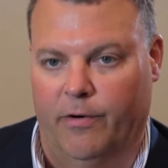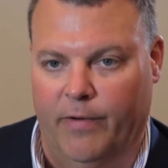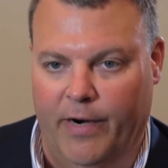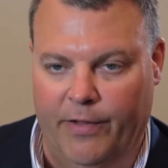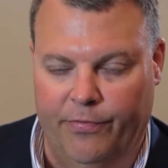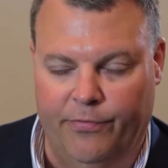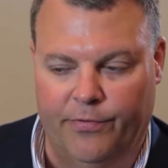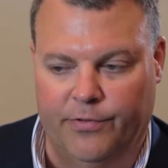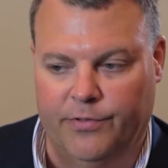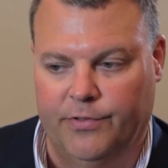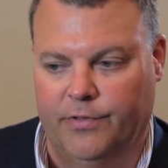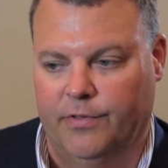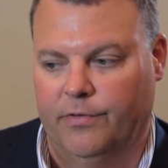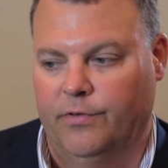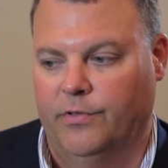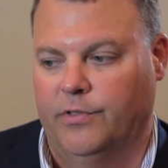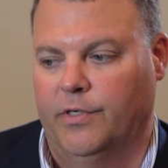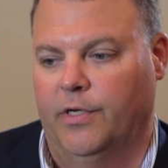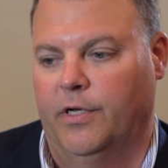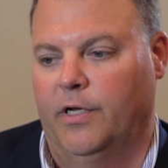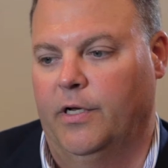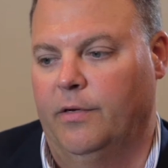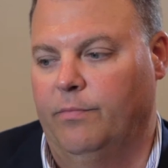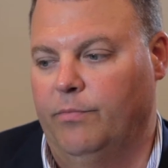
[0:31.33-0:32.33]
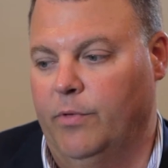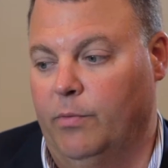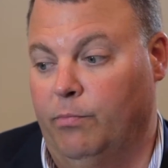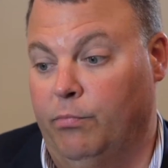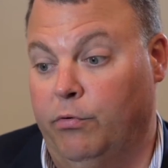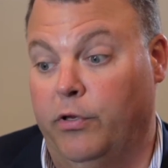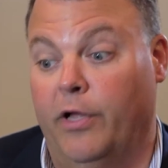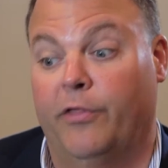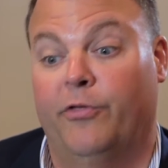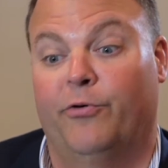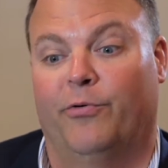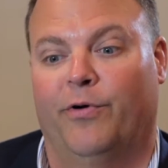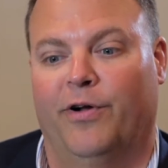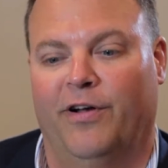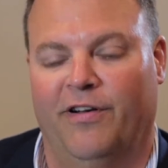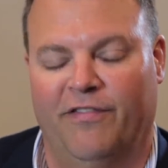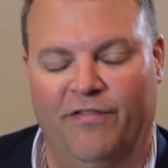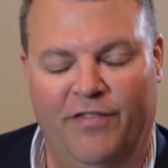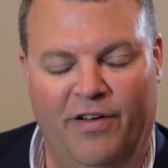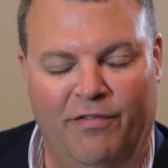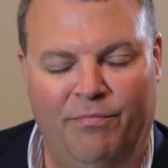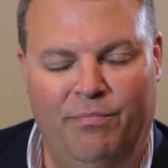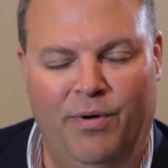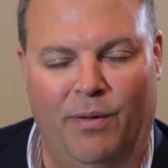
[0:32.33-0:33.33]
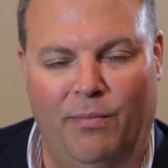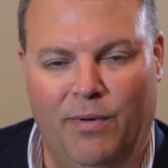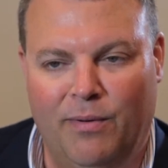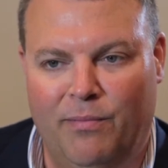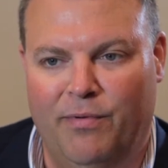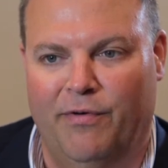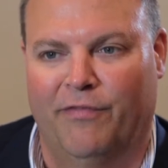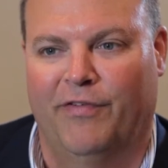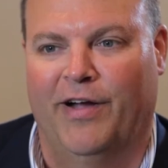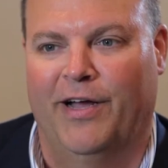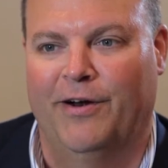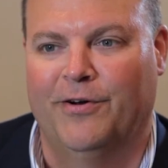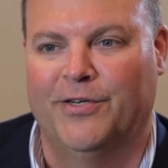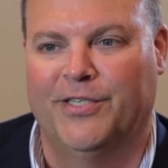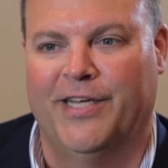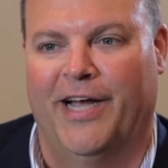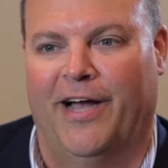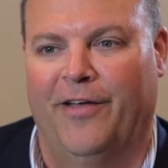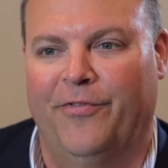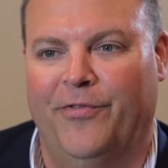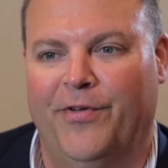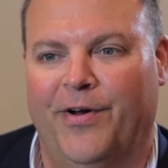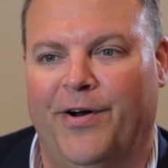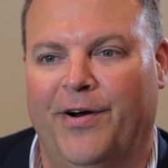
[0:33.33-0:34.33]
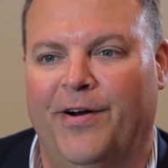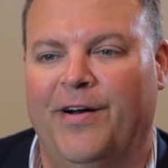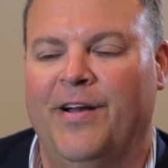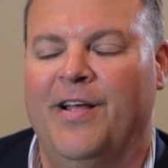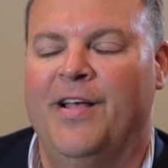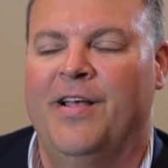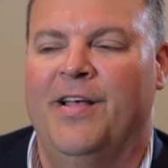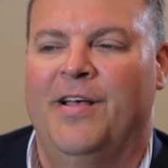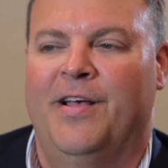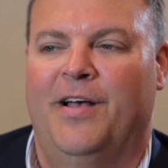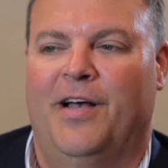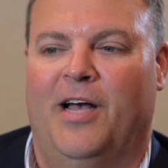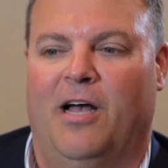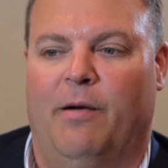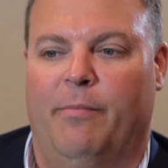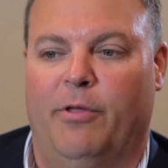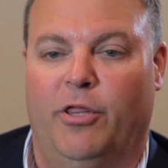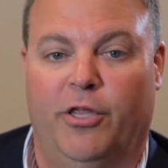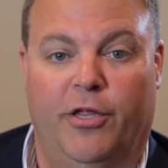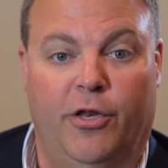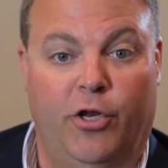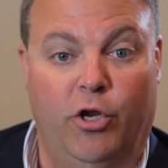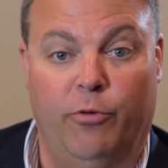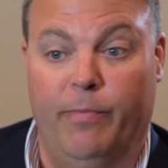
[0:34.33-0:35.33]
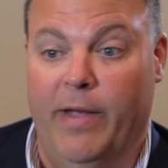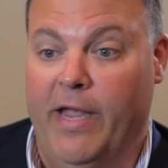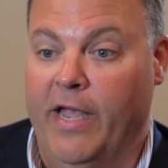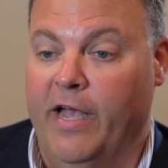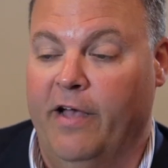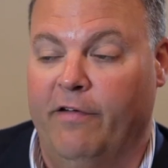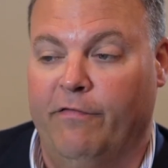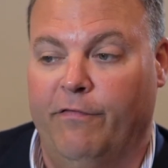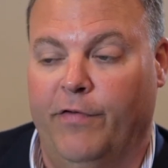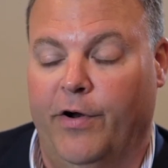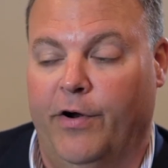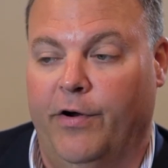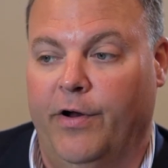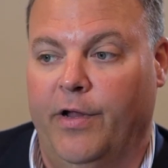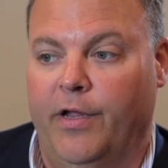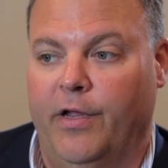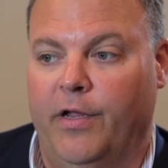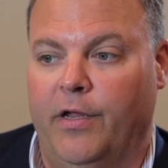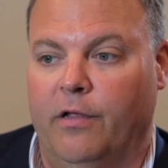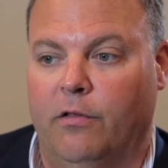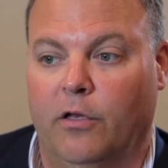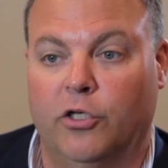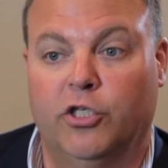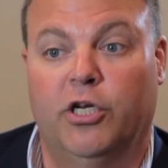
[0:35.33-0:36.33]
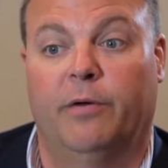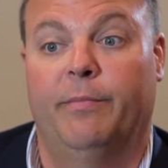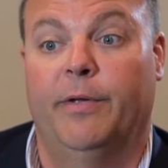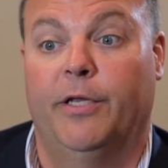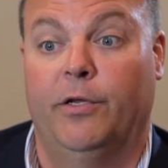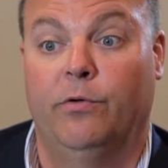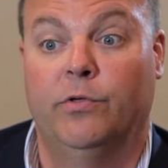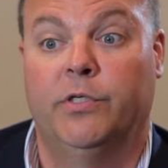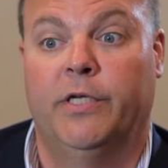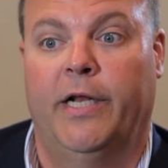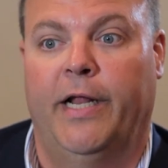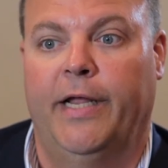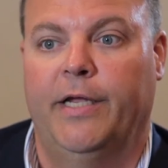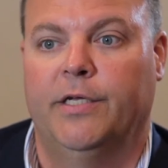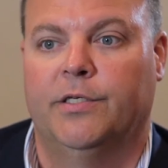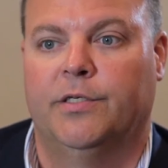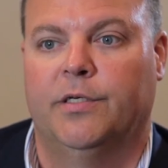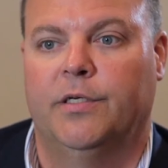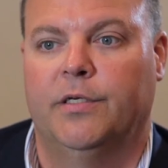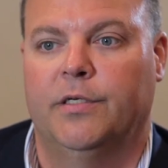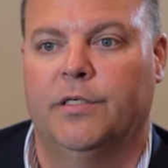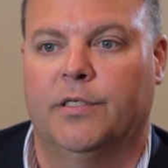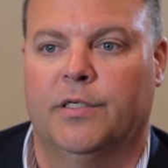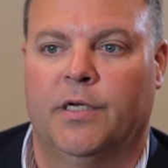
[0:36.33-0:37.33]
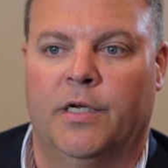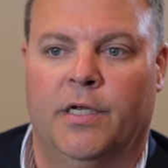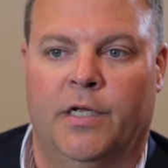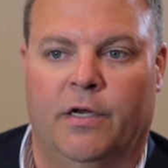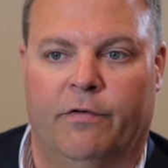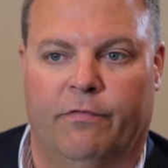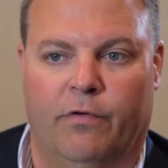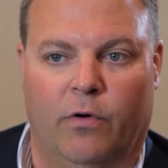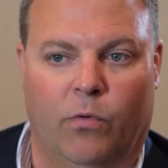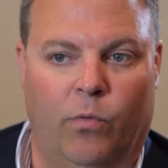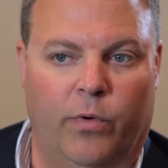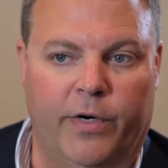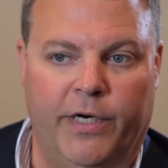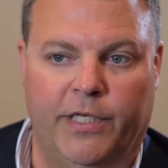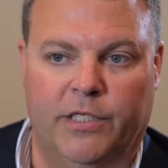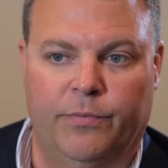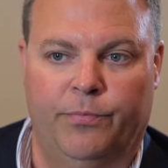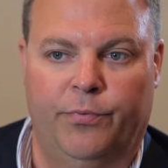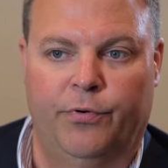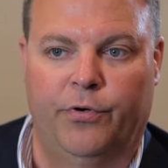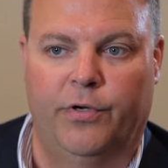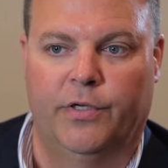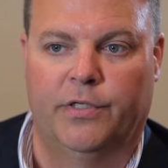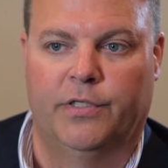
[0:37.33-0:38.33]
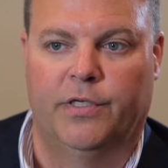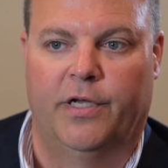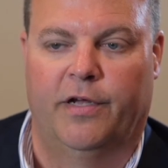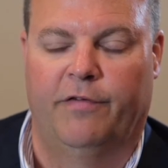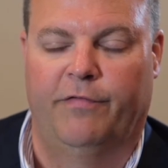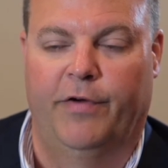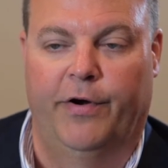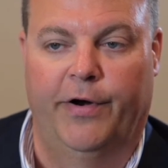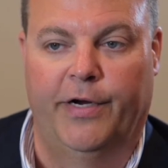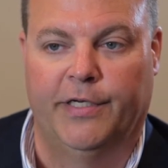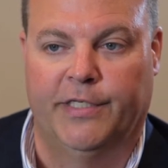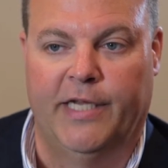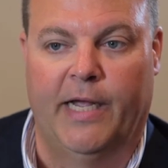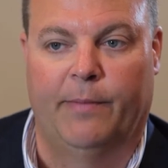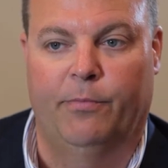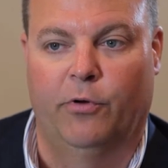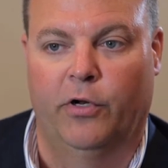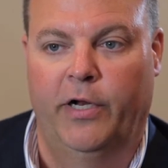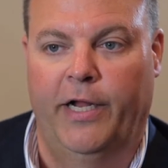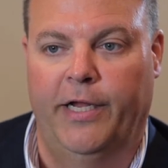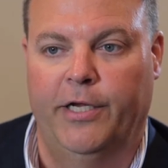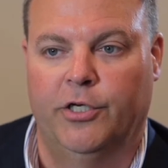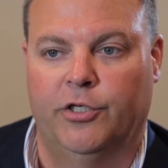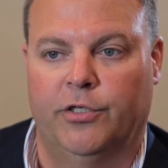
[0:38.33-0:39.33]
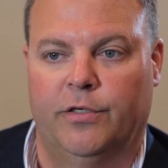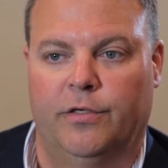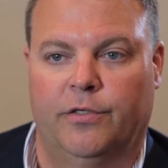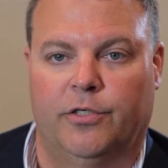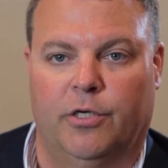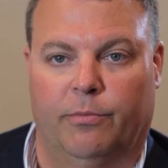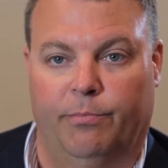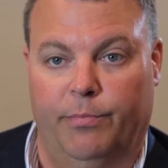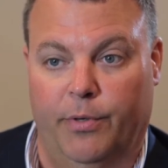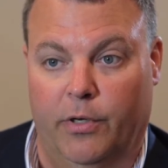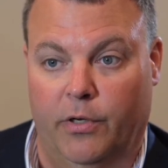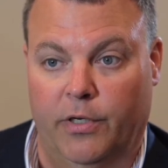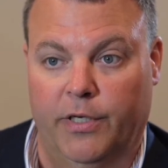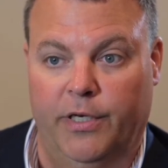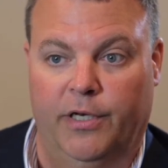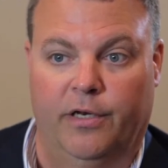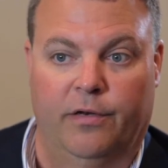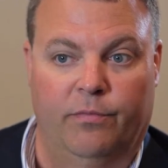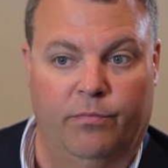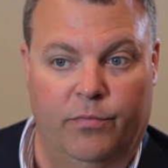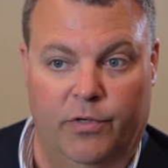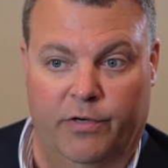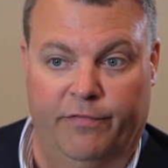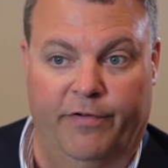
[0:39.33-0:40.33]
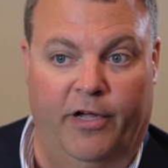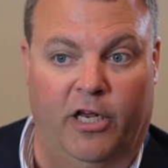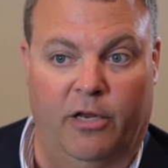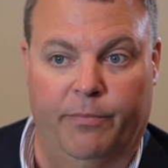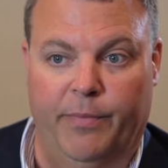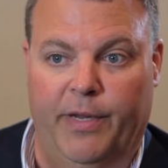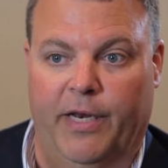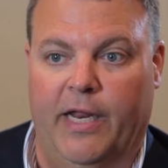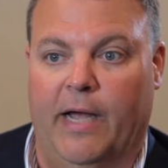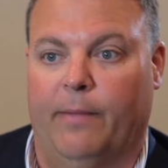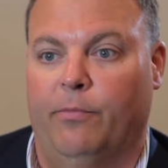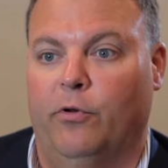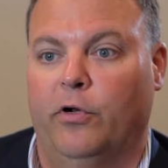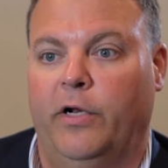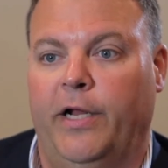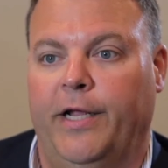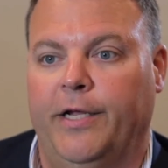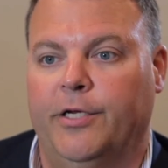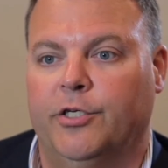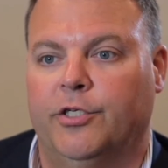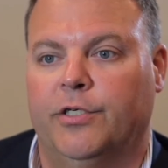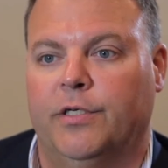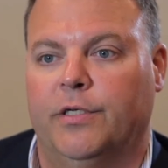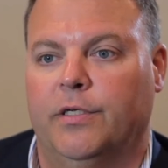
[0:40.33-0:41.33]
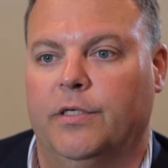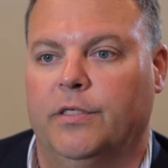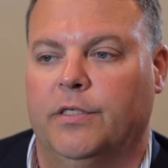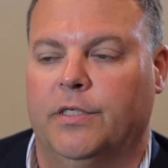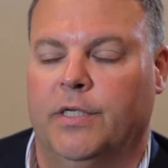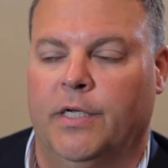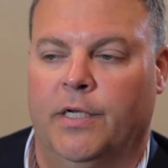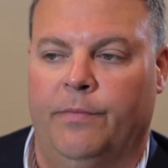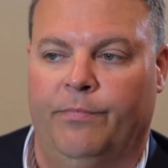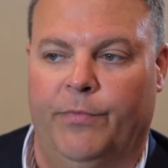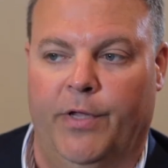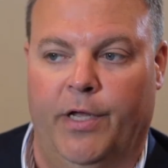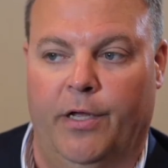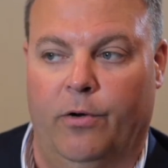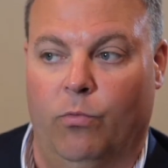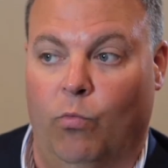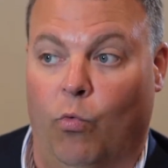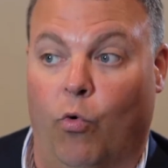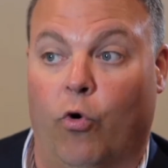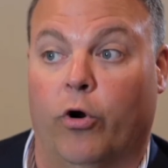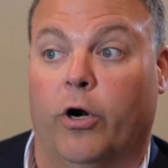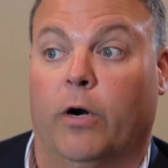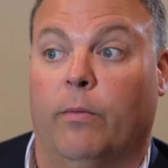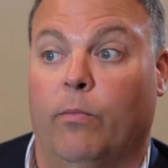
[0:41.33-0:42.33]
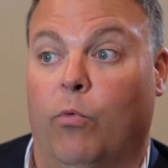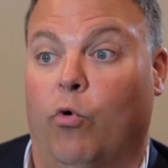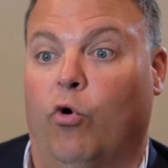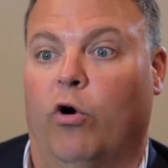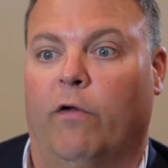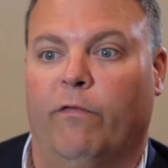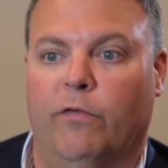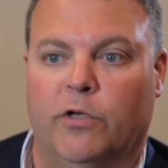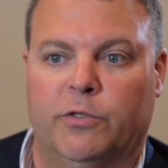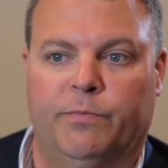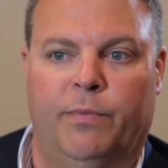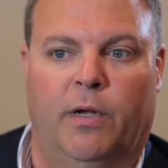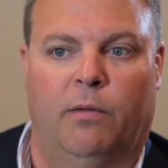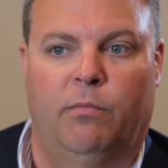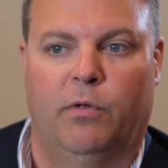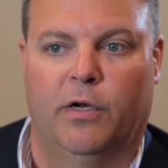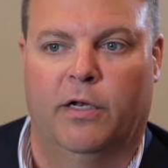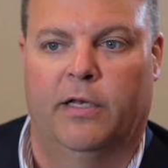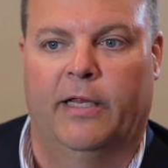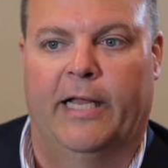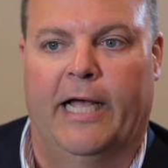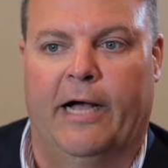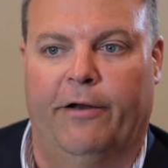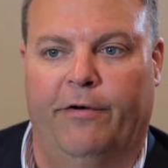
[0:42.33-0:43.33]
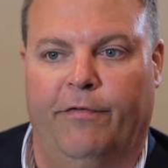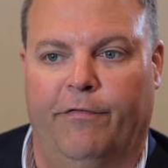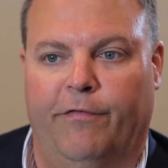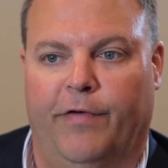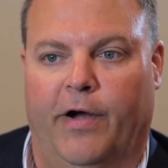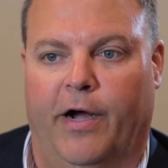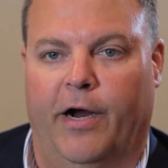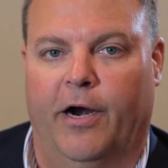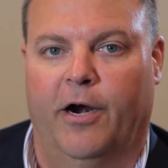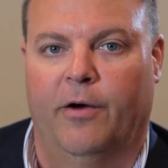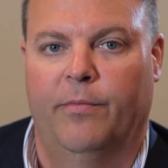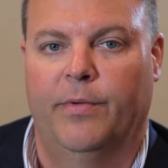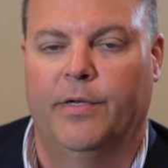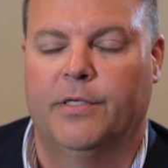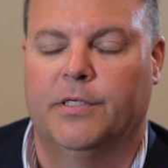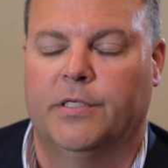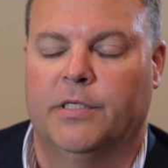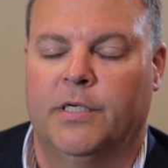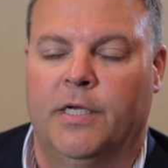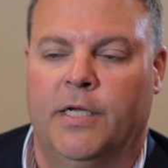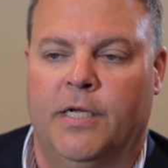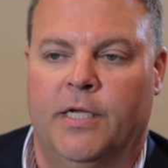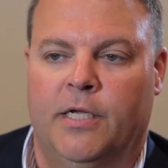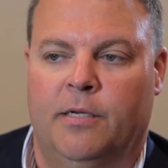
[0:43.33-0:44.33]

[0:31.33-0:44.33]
Right? There's a plethora of public providers out there, and then you may have very legitimate use cases for wanting to put various applications or developing applications in one or more of those public cloud environments.